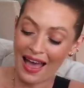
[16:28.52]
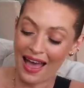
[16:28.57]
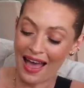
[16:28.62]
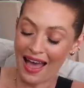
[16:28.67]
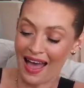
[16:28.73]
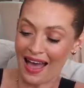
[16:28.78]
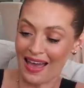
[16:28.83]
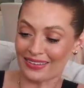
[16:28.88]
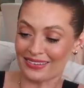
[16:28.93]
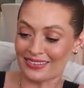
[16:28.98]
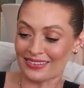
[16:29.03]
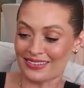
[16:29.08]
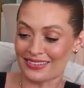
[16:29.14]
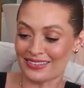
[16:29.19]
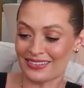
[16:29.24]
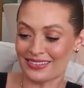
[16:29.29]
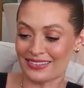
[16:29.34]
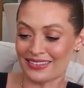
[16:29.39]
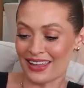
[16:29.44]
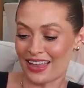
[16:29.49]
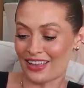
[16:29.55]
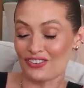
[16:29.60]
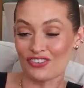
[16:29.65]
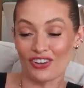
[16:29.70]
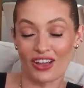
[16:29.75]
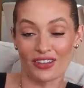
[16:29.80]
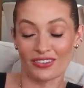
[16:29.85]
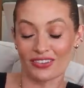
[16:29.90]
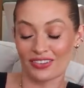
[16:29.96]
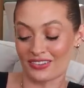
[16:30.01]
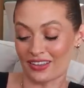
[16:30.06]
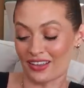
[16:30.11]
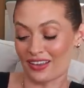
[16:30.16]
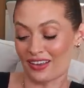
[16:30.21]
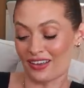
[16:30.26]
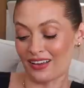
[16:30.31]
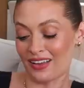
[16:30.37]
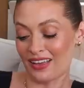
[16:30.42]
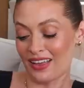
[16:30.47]
and yeah, chances
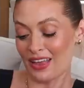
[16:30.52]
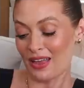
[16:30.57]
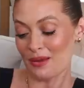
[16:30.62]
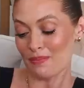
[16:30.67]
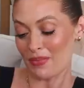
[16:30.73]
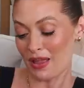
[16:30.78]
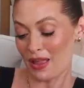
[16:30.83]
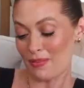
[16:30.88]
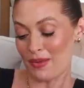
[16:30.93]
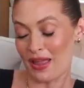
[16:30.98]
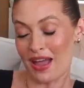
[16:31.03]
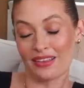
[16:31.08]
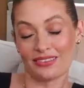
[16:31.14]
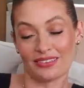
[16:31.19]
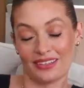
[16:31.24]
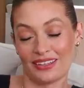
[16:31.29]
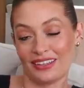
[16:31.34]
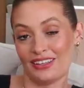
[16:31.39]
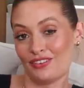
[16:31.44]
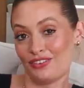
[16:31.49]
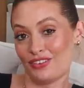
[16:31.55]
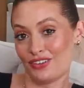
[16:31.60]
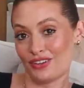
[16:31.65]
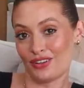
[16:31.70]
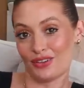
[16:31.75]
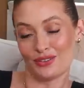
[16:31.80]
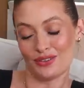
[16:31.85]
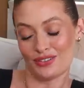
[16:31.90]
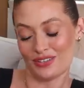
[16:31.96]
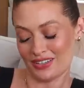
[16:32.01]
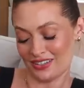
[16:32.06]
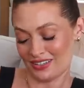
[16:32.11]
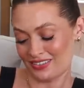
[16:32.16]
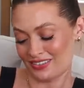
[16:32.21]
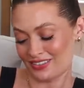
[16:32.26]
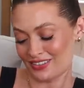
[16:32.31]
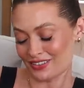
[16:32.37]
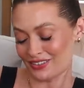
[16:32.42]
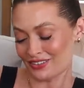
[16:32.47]
are baby hasn't even noticed.
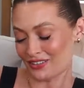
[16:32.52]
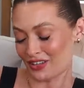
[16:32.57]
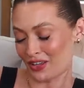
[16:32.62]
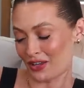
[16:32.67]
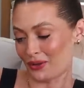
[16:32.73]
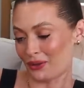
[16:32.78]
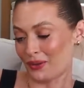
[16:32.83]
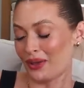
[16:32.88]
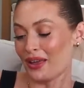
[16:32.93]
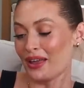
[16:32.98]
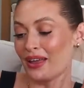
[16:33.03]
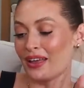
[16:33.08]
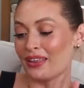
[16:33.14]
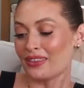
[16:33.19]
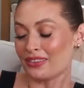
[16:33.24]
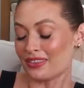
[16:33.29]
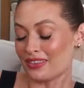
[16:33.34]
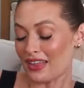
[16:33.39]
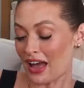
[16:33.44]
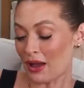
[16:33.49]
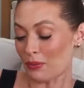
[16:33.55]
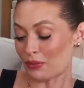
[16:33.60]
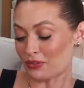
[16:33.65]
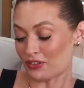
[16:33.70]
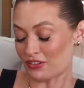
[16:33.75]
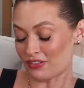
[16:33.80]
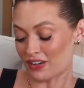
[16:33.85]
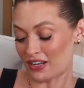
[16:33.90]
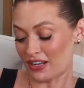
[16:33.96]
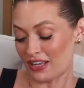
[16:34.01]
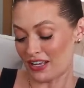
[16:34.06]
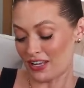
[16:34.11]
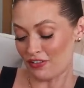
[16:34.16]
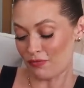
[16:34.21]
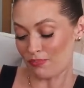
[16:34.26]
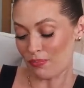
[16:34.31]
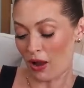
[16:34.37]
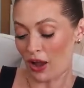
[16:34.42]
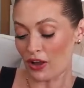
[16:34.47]
So that was a
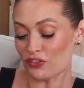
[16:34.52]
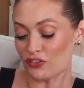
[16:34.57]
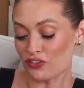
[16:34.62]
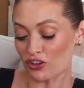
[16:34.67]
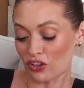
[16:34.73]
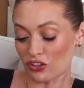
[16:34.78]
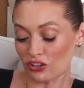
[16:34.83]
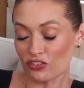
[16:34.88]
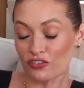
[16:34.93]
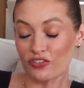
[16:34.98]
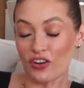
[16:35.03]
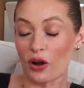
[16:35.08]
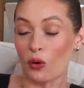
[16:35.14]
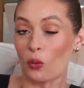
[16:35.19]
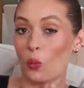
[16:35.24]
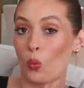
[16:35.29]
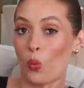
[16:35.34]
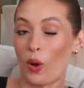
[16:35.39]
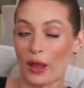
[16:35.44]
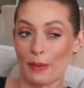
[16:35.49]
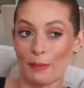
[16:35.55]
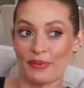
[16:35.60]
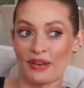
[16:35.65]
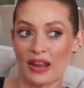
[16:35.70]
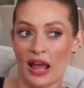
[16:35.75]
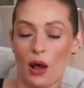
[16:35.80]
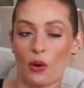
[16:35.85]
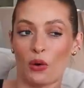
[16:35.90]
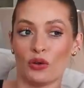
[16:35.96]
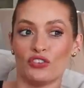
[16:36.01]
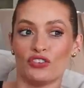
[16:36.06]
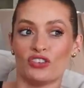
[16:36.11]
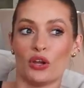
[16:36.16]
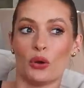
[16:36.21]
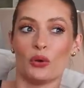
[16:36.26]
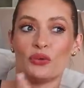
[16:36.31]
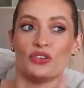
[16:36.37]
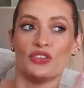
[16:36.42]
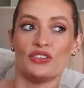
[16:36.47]
relief, but I just felt wiped out and so
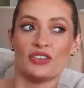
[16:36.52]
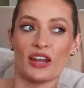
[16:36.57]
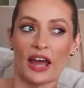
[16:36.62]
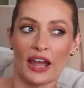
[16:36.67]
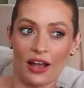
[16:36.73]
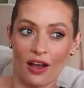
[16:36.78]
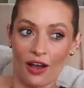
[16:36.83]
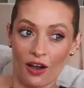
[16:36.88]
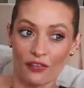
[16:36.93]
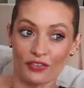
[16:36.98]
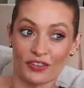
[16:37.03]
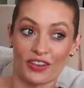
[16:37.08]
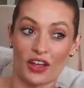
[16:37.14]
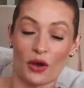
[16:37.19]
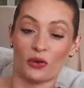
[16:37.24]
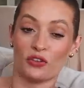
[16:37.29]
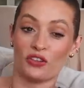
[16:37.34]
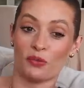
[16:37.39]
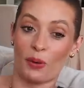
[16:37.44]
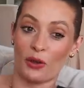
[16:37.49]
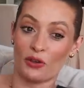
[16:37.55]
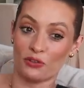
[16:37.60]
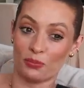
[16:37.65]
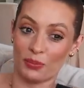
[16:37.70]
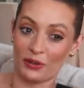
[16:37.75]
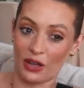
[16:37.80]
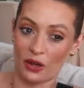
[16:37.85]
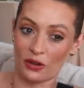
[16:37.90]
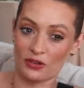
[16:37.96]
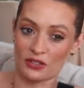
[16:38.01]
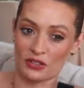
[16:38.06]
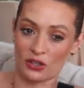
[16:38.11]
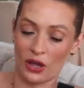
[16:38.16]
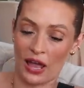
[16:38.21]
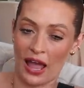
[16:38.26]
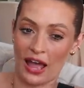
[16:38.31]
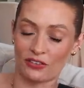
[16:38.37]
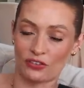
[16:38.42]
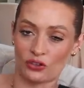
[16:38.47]
it was the day after that I was supposed to be going
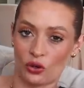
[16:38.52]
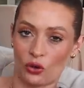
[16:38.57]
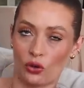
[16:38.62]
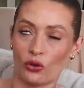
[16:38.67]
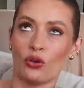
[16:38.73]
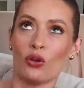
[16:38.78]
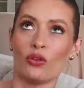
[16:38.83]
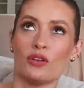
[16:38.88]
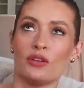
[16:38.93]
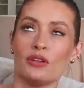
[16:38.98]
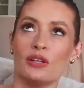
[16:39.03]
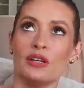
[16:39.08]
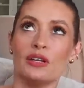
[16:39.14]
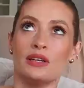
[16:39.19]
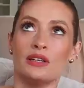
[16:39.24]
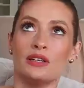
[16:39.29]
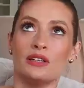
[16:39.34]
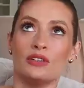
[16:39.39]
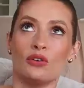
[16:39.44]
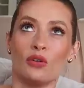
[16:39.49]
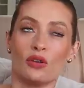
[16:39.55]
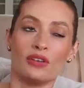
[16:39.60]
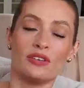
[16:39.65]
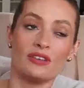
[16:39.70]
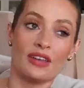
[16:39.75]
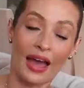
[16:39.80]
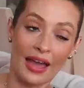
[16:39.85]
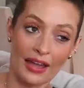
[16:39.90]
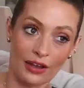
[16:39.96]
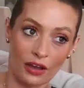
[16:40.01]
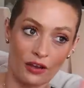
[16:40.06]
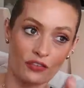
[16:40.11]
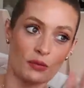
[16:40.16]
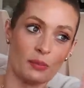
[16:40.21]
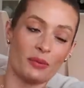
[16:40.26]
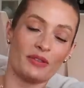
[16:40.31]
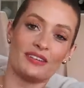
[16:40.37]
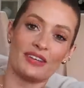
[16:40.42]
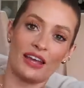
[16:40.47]
to Ascot. Not the not the day after,
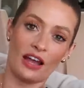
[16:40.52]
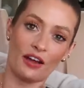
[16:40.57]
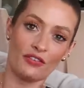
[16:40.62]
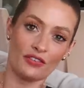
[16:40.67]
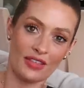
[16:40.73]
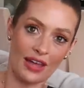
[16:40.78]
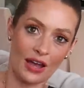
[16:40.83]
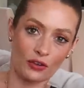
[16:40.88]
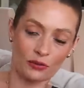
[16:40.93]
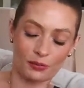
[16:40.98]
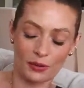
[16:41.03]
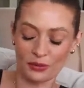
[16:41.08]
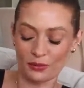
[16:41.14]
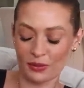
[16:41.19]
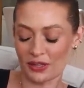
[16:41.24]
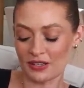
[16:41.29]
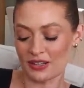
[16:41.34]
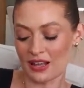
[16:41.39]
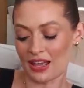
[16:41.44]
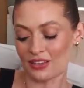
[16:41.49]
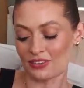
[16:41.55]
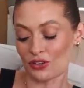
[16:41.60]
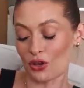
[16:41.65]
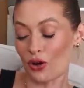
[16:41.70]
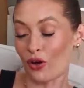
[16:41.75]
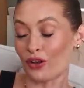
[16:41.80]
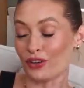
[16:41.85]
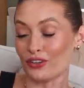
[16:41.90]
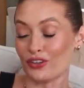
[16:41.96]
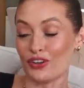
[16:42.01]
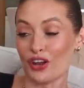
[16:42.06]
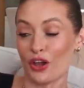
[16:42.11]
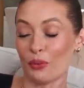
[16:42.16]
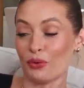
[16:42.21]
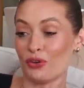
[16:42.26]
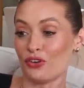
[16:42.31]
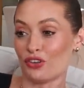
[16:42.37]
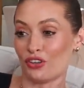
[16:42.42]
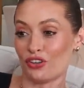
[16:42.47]
but the day after that I was supposed to be going to Ascot and you know
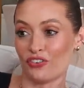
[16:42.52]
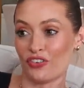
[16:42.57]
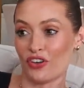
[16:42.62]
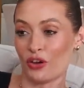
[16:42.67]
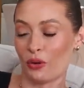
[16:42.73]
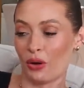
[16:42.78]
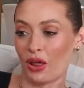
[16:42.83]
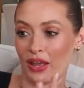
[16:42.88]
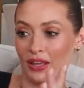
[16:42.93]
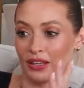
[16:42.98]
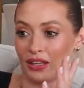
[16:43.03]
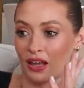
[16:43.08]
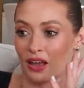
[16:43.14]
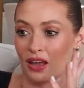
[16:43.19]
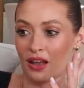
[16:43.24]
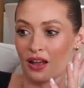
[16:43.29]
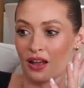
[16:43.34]
when you just feel like